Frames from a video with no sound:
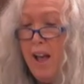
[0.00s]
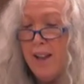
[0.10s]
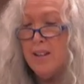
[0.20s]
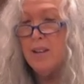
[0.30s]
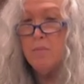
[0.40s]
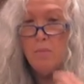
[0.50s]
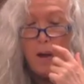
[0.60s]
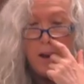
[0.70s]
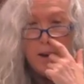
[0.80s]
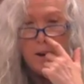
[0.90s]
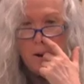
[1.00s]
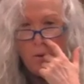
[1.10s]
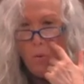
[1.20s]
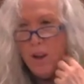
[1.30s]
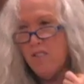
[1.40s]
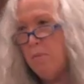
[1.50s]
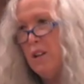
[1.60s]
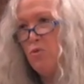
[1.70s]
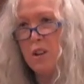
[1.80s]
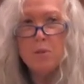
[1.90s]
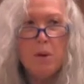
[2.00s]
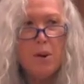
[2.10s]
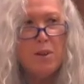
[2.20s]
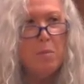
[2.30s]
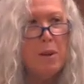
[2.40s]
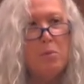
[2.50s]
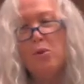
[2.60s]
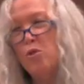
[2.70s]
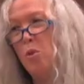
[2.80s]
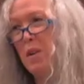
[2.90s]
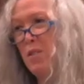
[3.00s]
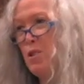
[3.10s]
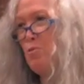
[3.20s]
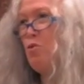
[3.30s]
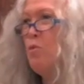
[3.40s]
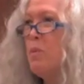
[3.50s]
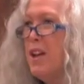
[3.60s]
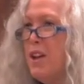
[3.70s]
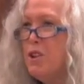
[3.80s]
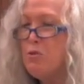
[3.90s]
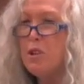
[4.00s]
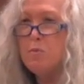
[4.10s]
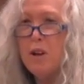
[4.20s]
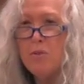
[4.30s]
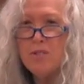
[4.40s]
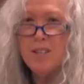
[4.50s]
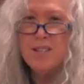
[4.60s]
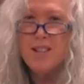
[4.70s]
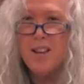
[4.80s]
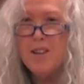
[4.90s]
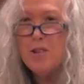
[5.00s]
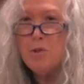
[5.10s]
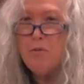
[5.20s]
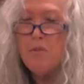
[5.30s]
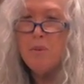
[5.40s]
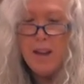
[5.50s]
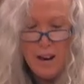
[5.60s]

And in my way of being transparent, and people who know me in this room, transparency is not an issue for me.